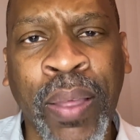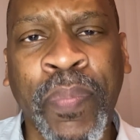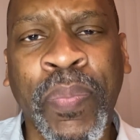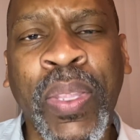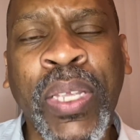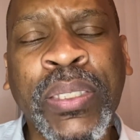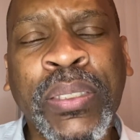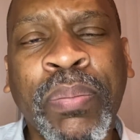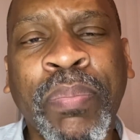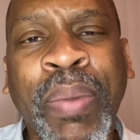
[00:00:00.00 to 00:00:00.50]

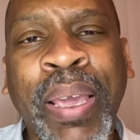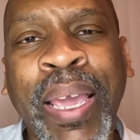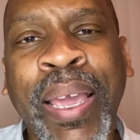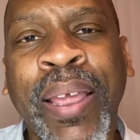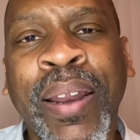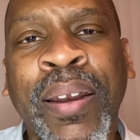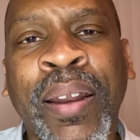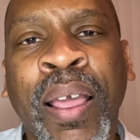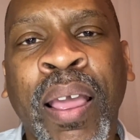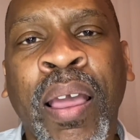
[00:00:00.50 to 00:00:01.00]
This
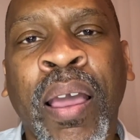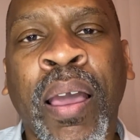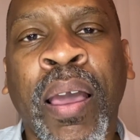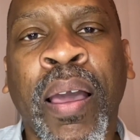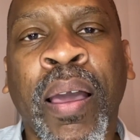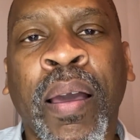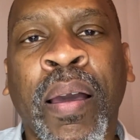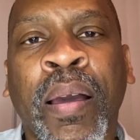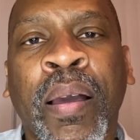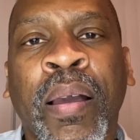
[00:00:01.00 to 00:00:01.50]
man
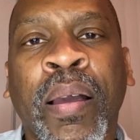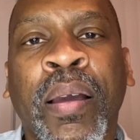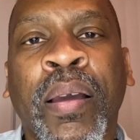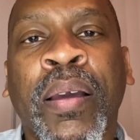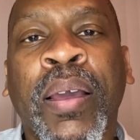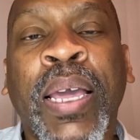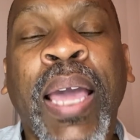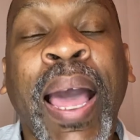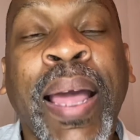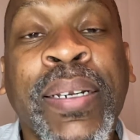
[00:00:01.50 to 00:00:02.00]

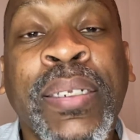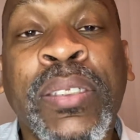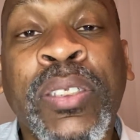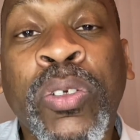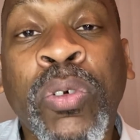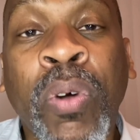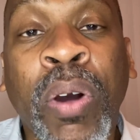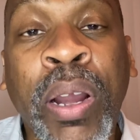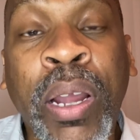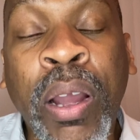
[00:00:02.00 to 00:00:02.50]
got
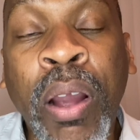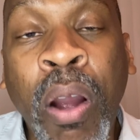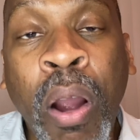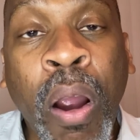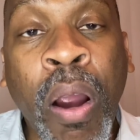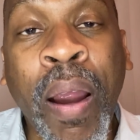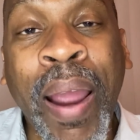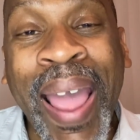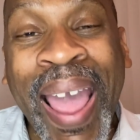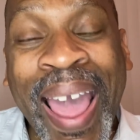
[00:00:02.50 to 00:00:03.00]
into a
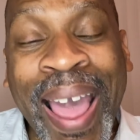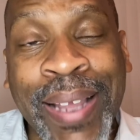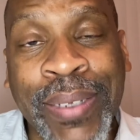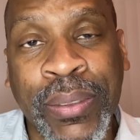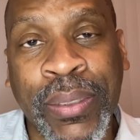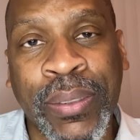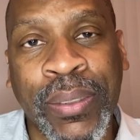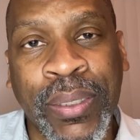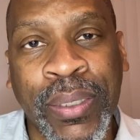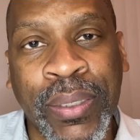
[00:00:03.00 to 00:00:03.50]
car
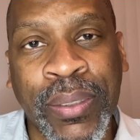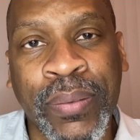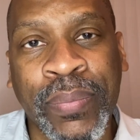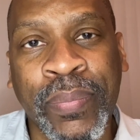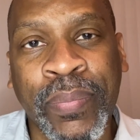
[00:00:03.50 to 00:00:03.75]
accident.